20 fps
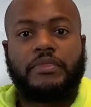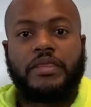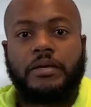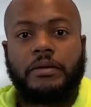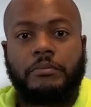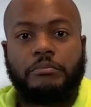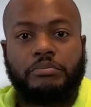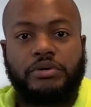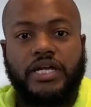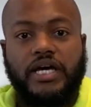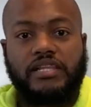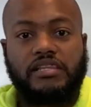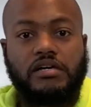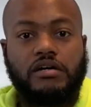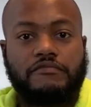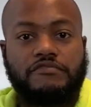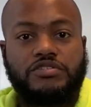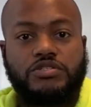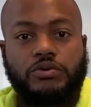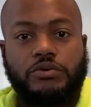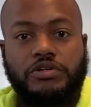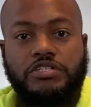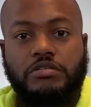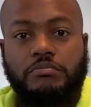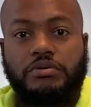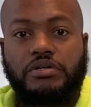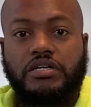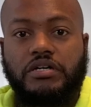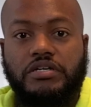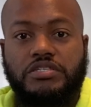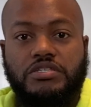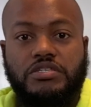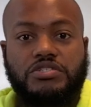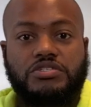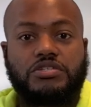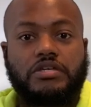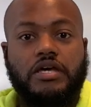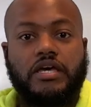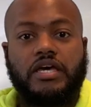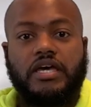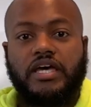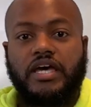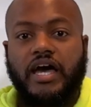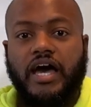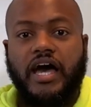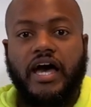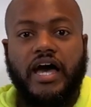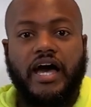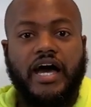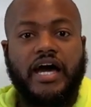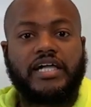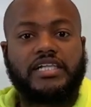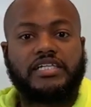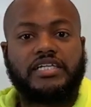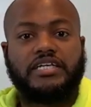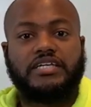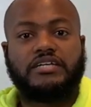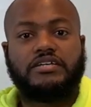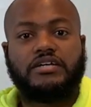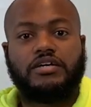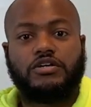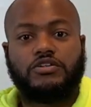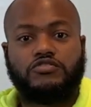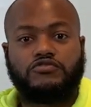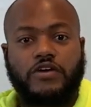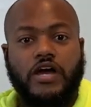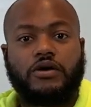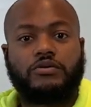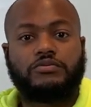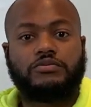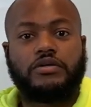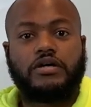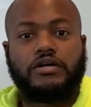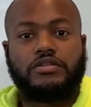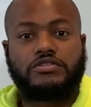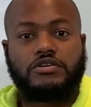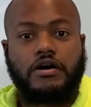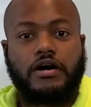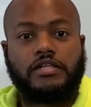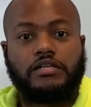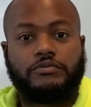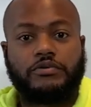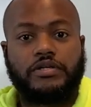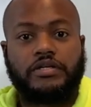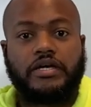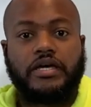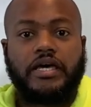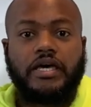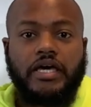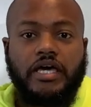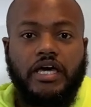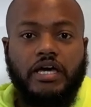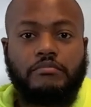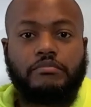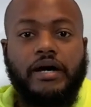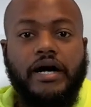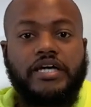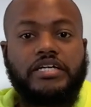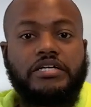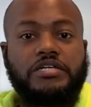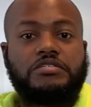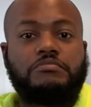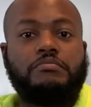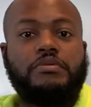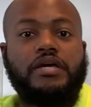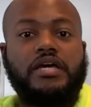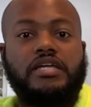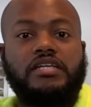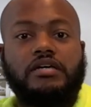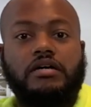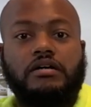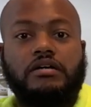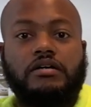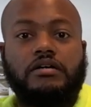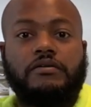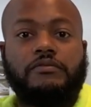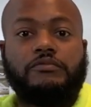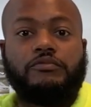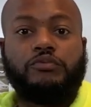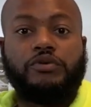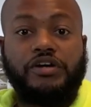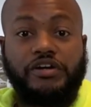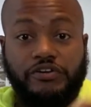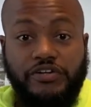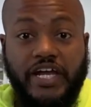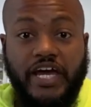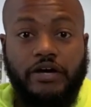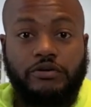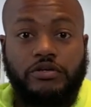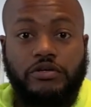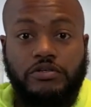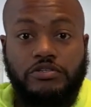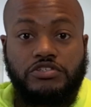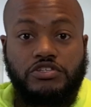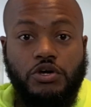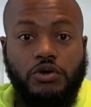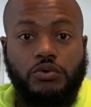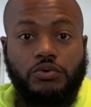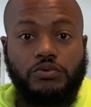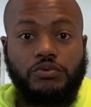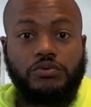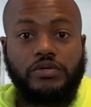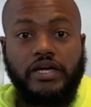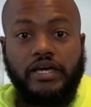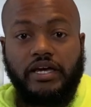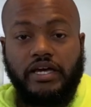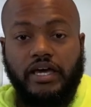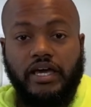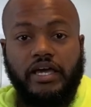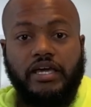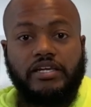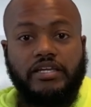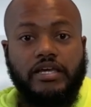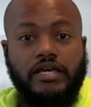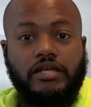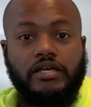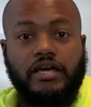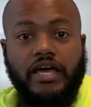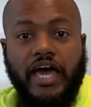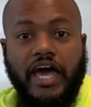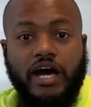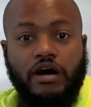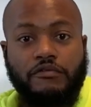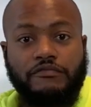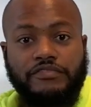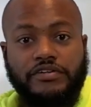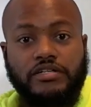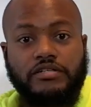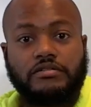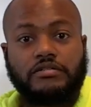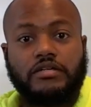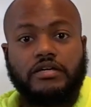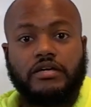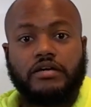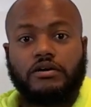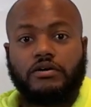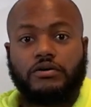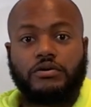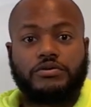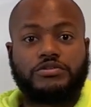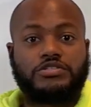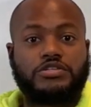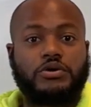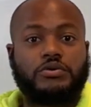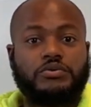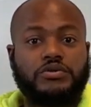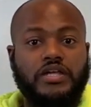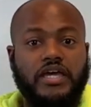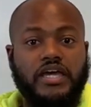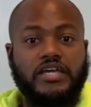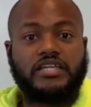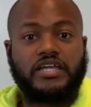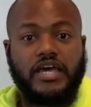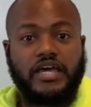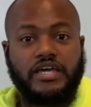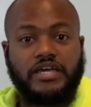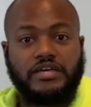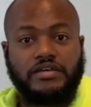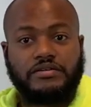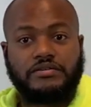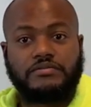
But I love Zoysia because it's highly drought tolerant. And by us being, we're now in a Zone 8 Alpha or Zone 8A